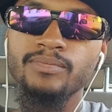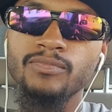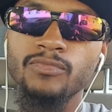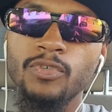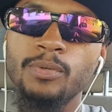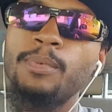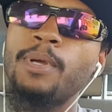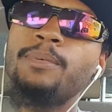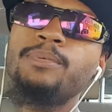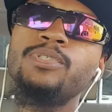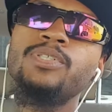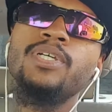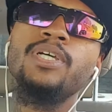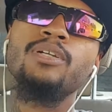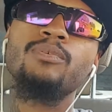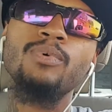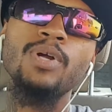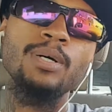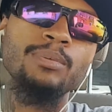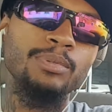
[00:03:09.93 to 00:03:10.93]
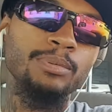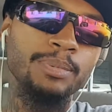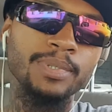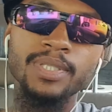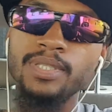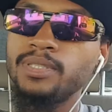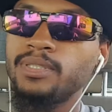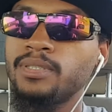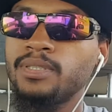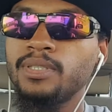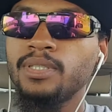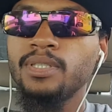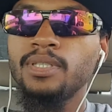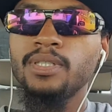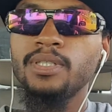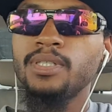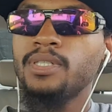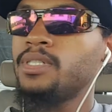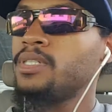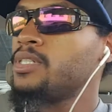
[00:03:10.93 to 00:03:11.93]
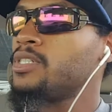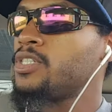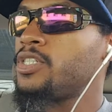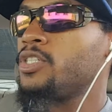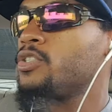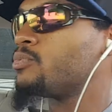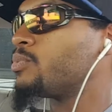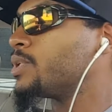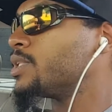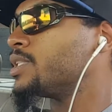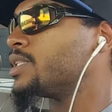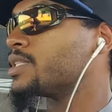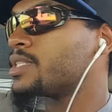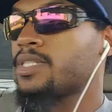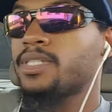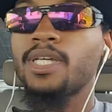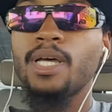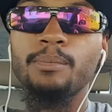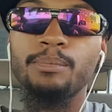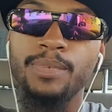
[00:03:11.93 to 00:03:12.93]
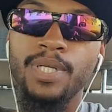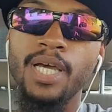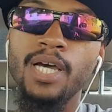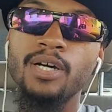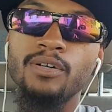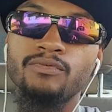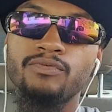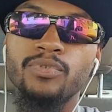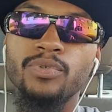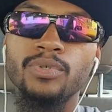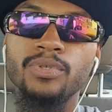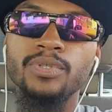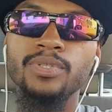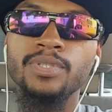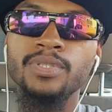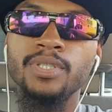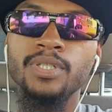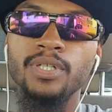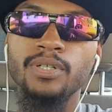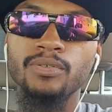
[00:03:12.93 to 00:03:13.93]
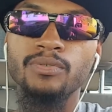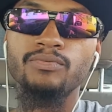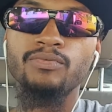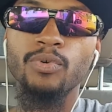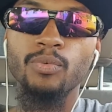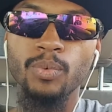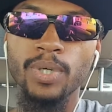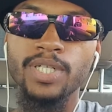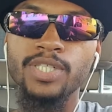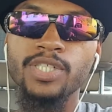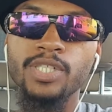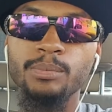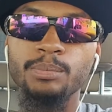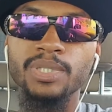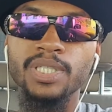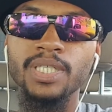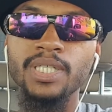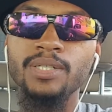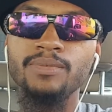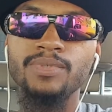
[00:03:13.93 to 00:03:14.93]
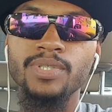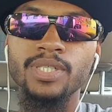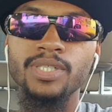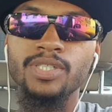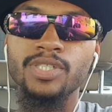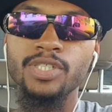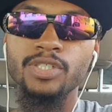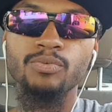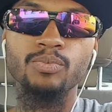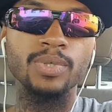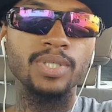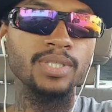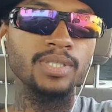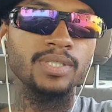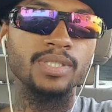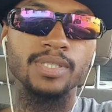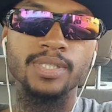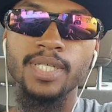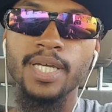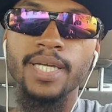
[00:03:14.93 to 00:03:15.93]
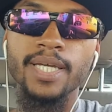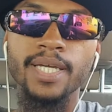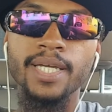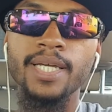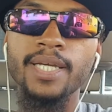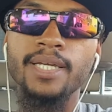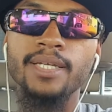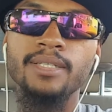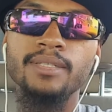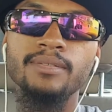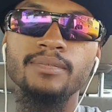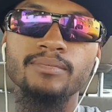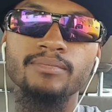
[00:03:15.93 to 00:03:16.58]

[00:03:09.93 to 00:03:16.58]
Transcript: Or maybe she ain't a rebel, but she's willing to step down for, you know, for what she believes in. She's willing to take a hit.